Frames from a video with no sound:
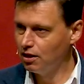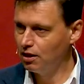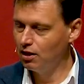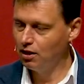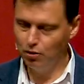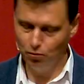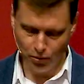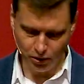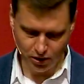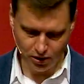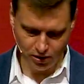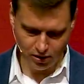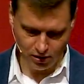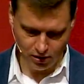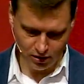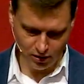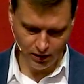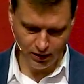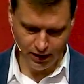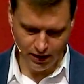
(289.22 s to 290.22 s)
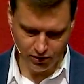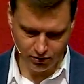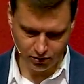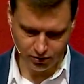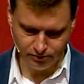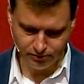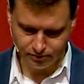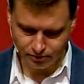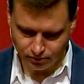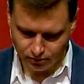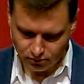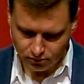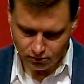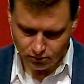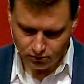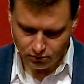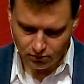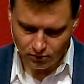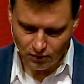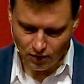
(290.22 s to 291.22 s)
A week later,
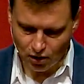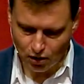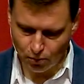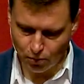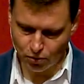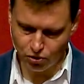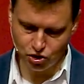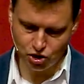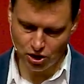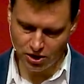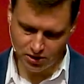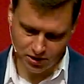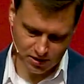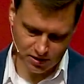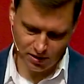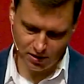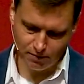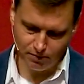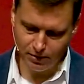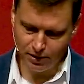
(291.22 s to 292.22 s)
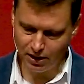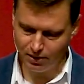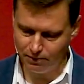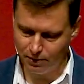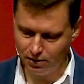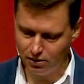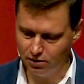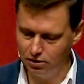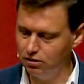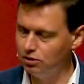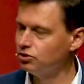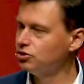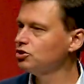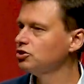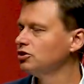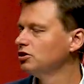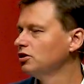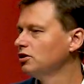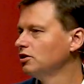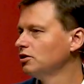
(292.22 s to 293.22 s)
with just a backpack each,